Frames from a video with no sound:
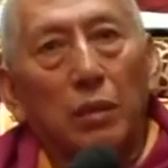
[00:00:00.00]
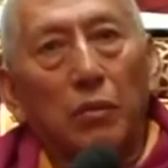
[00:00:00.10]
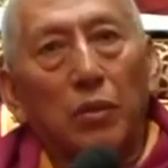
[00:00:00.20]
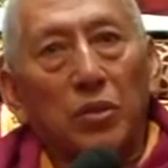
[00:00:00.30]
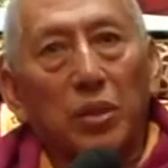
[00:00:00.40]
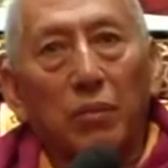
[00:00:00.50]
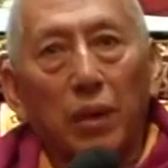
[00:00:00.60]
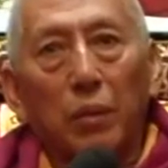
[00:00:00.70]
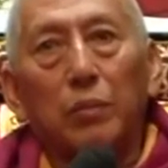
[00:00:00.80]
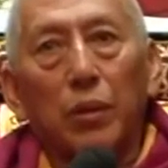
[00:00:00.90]
for
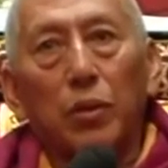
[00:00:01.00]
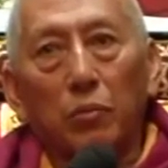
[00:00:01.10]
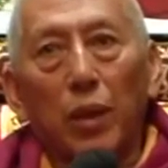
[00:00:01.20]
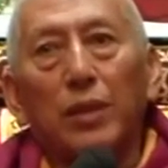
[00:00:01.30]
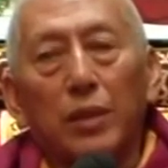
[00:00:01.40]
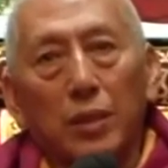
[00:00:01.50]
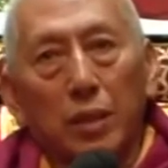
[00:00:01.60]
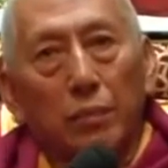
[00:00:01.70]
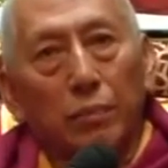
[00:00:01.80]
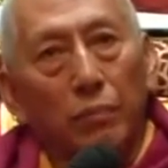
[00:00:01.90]
survival of
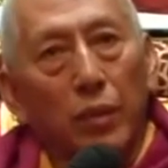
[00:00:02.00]
humanity,